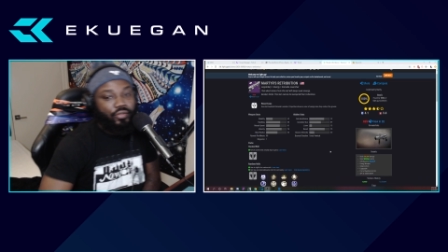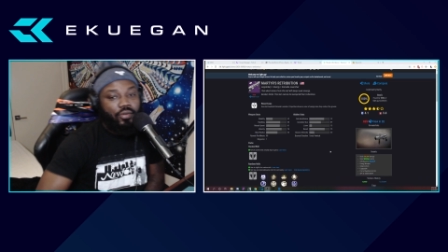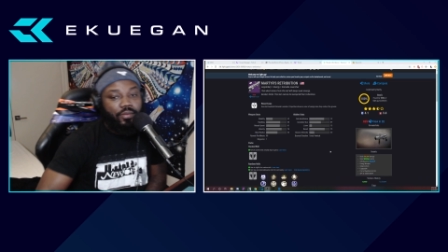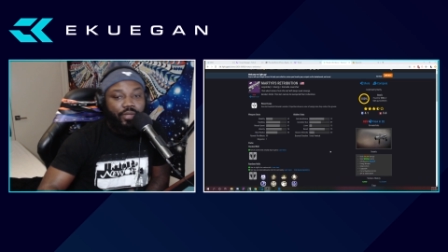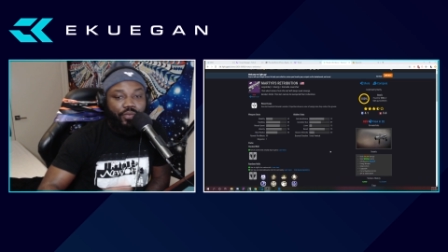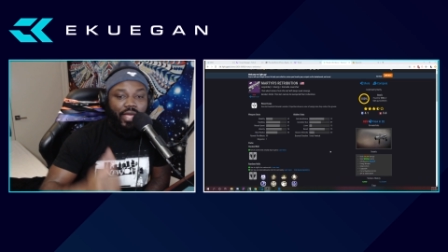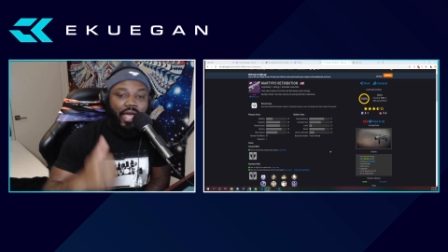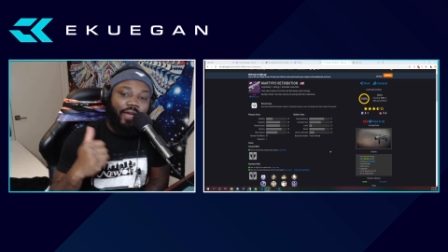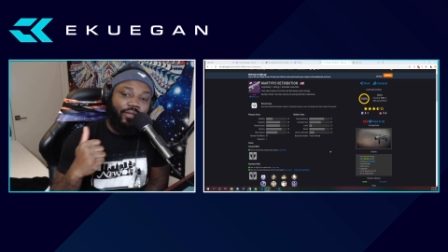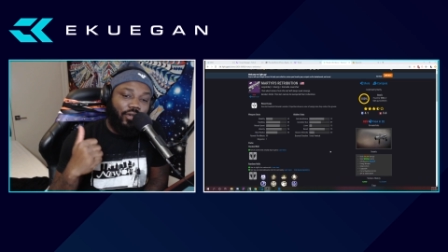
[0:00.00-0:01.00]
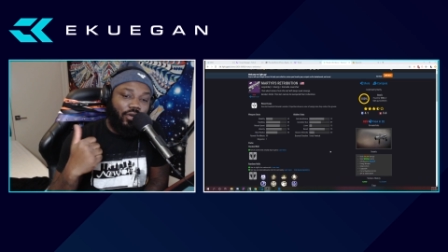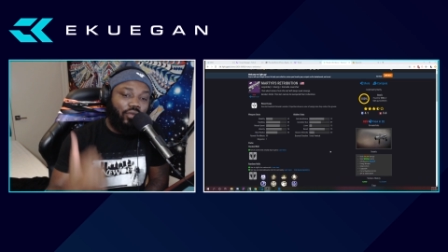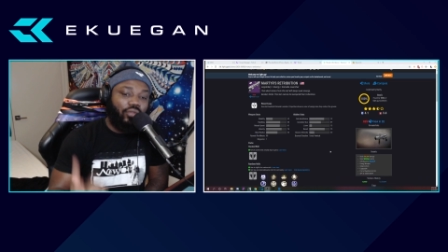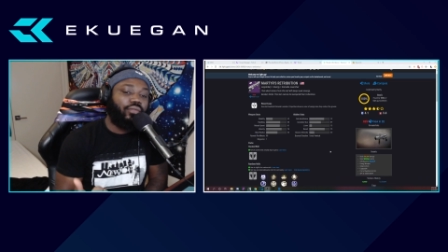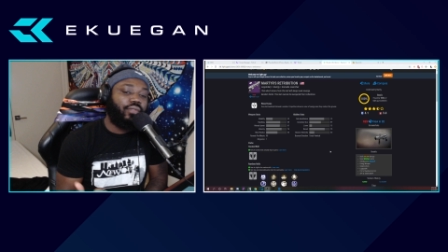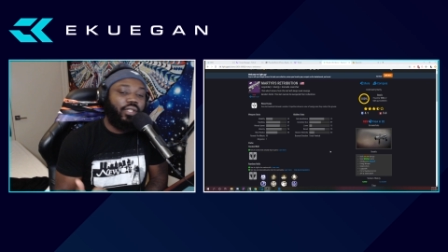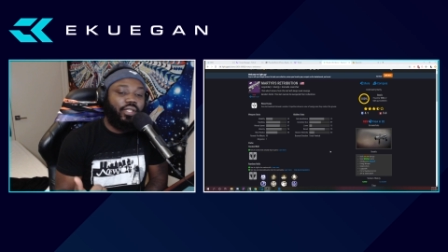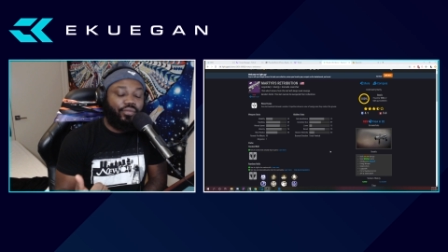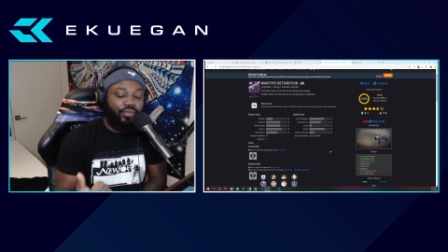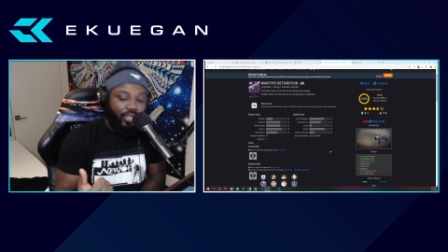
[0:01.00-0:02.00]
Normally we have a hold and
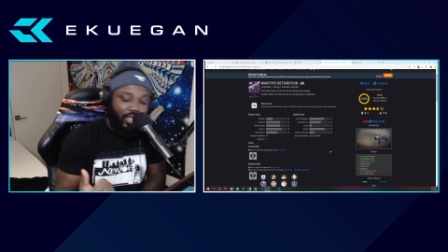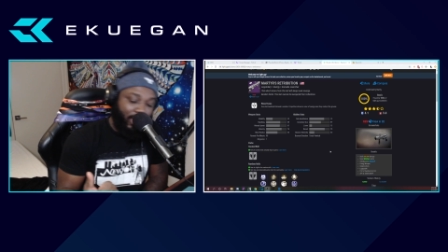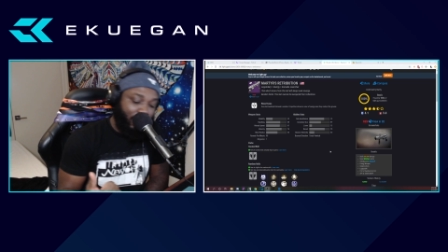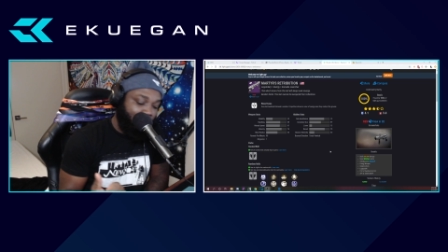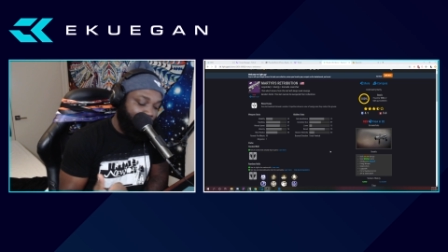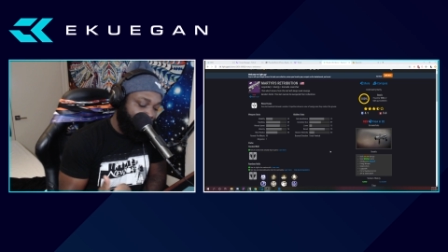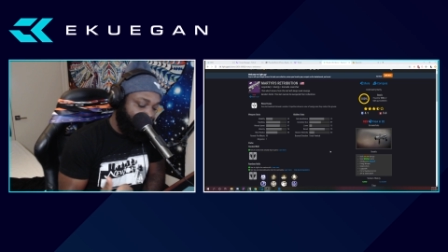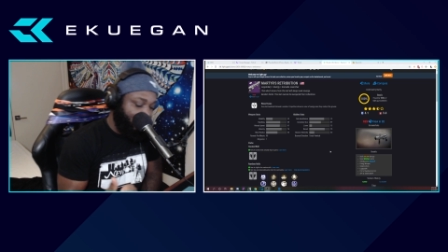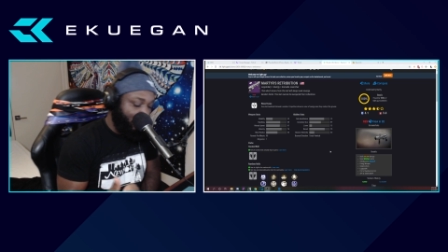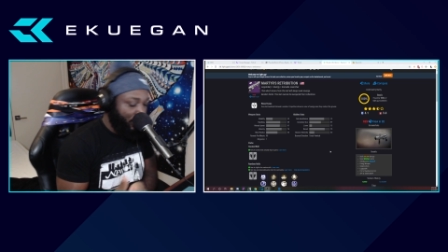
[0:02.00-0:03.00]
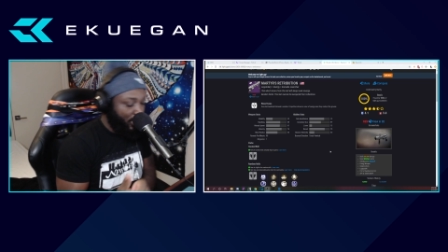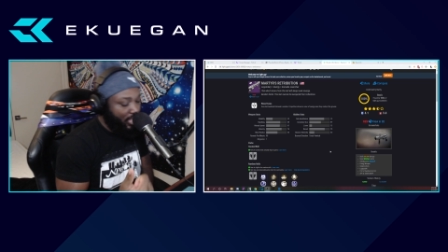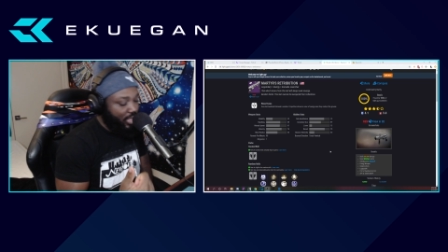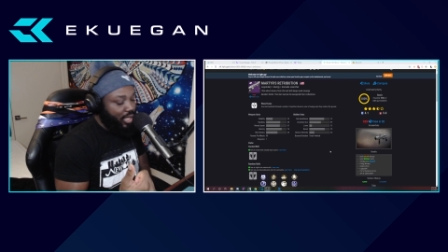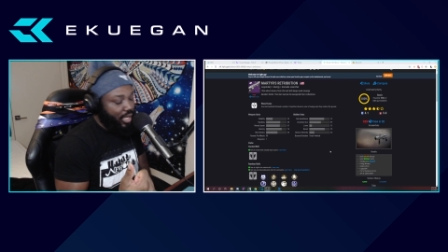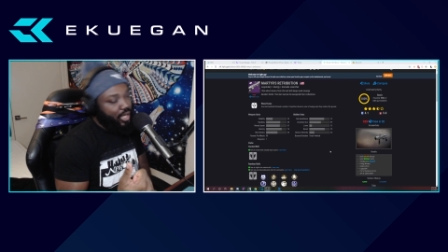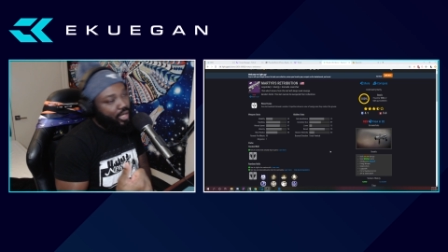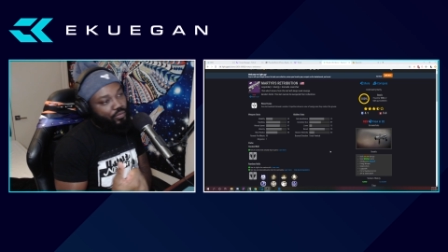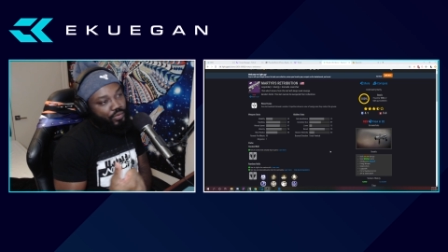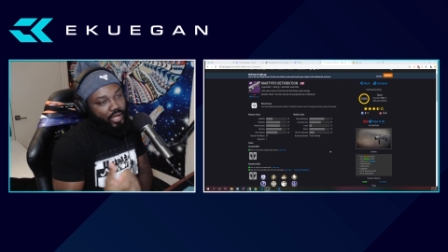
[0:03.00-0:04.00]
release grenade launcher,
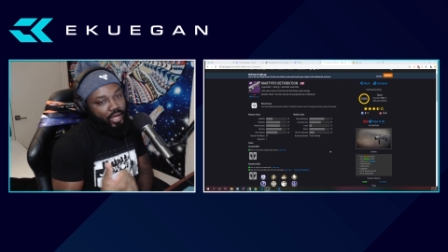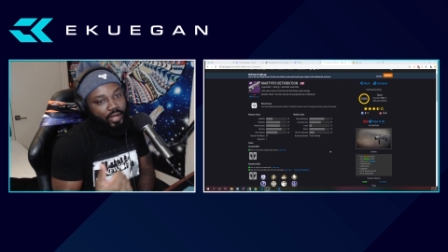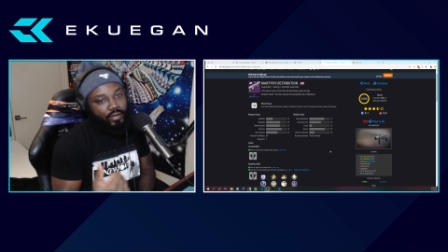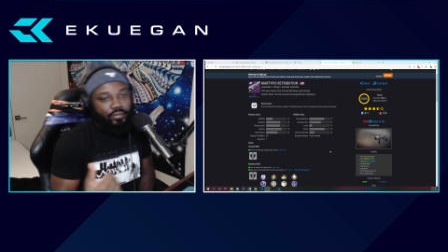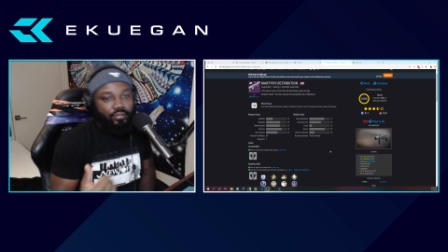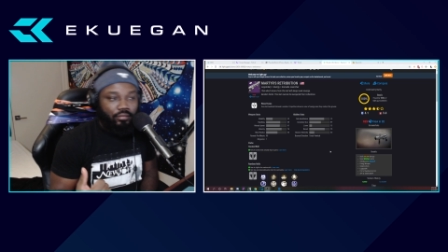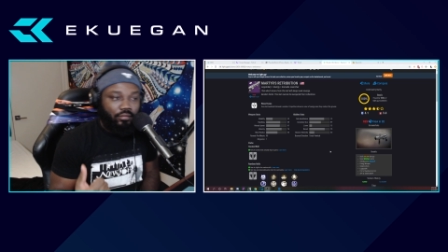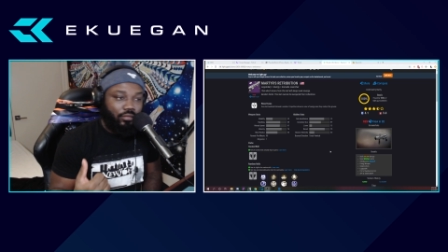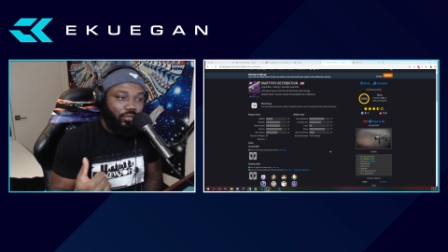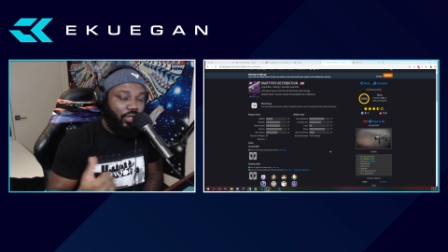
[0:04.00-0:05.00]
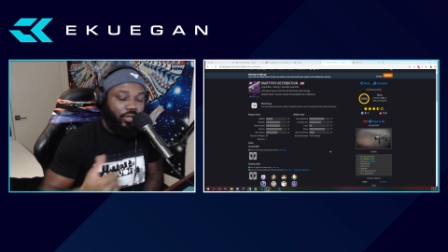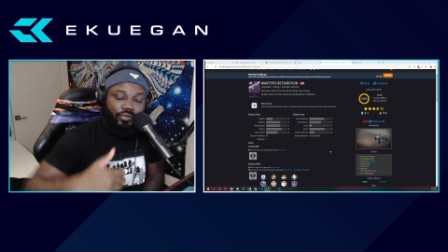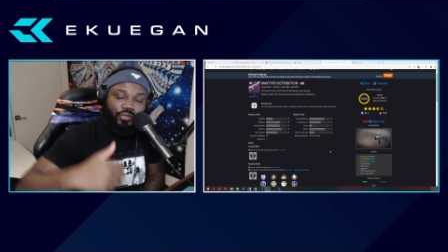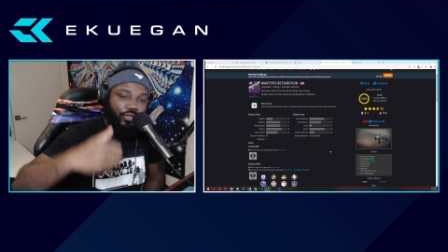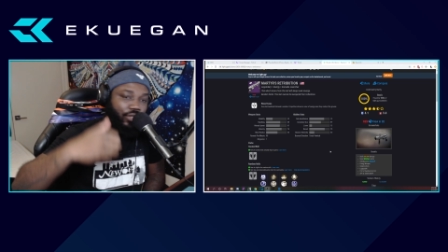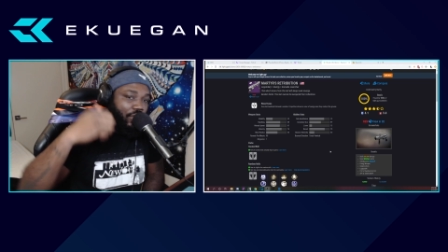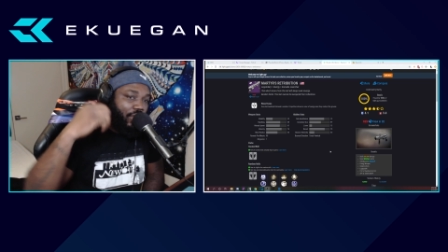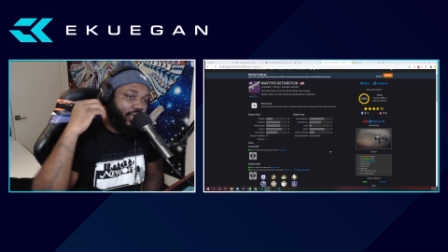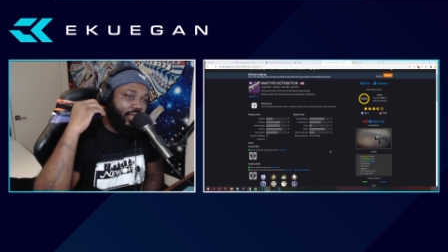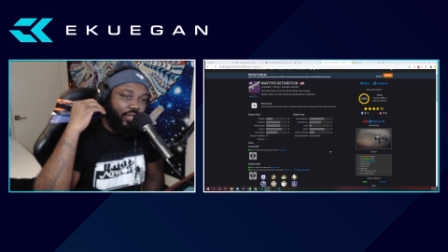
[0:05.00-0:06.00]
and we have you know just the
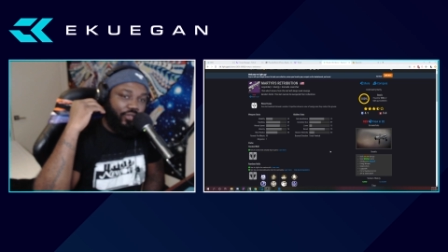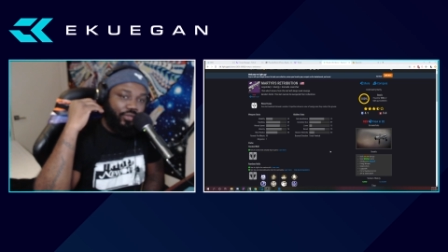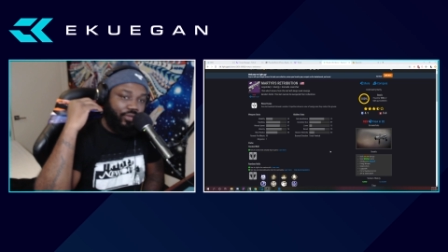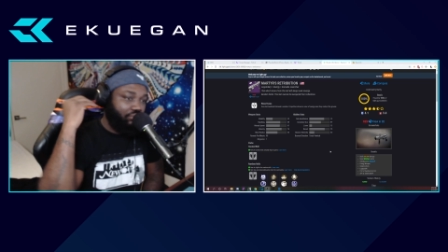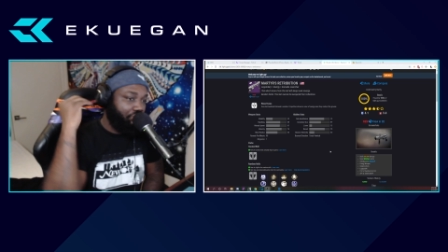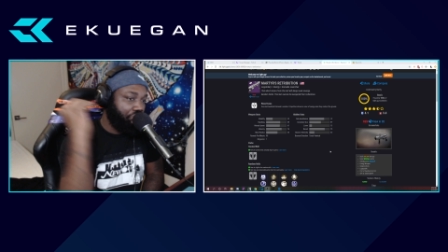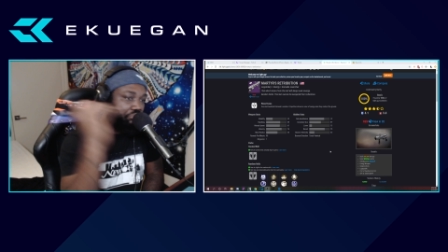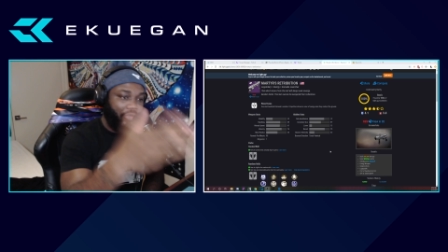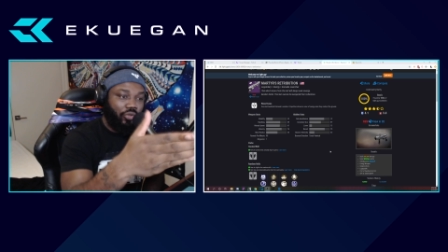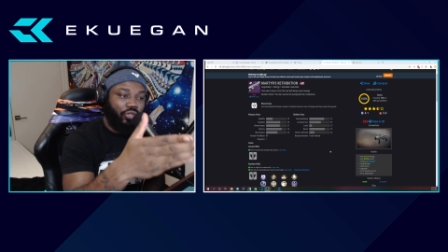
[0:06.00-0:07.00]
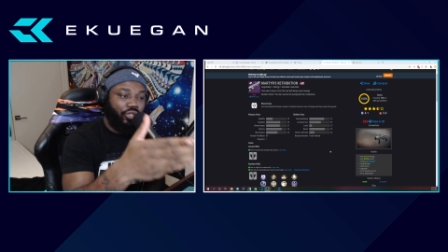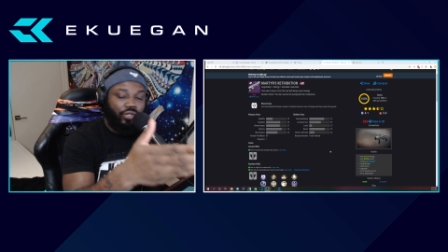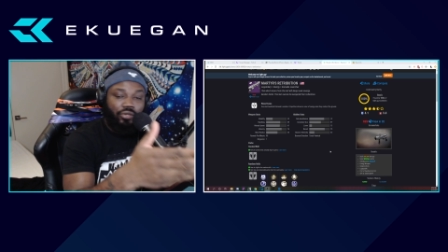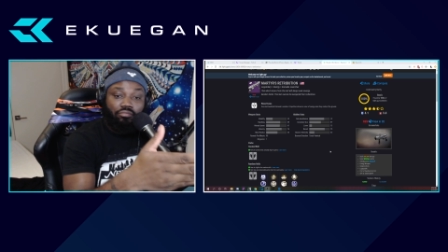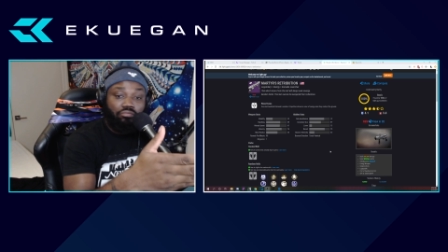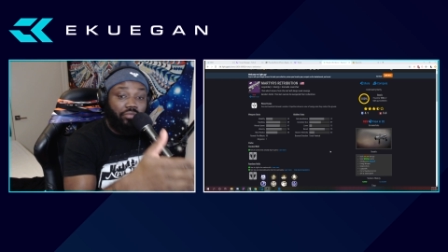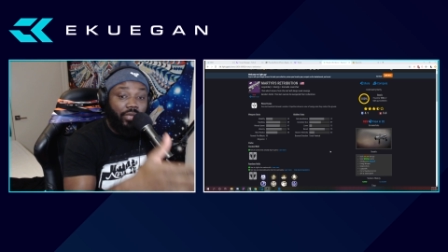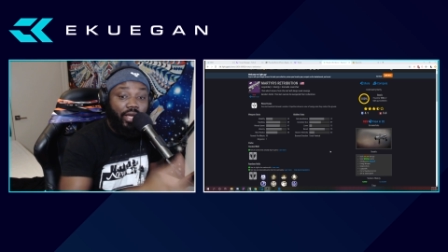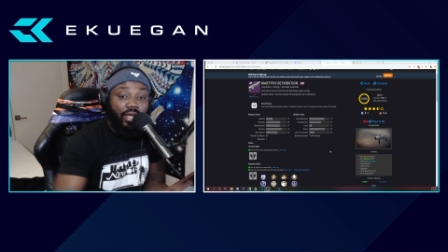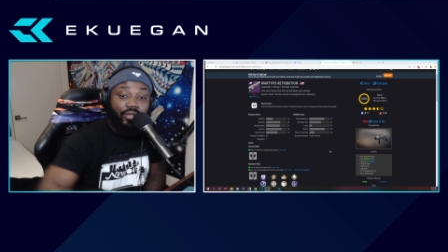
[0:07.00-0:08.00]
ones that just you shoot,
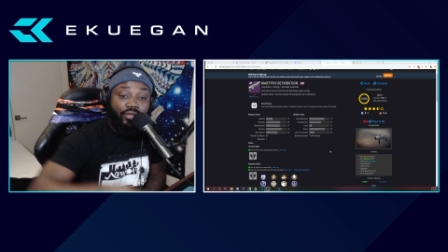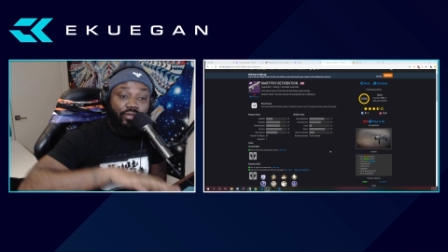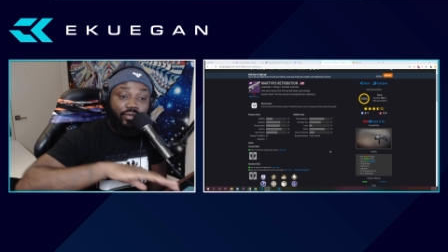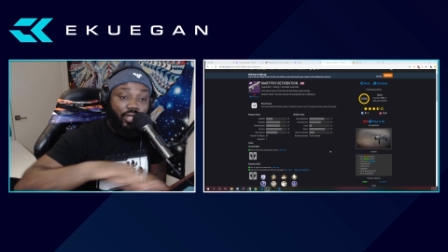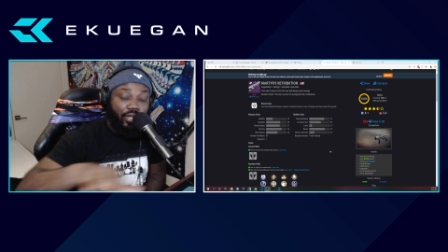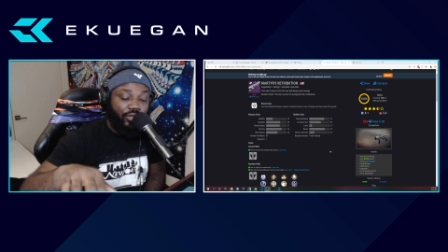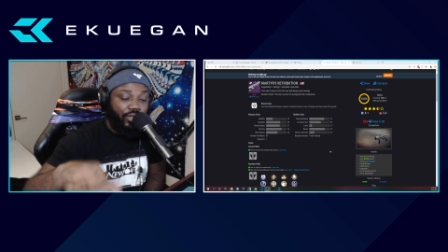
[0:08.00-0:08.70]
it hits, and you're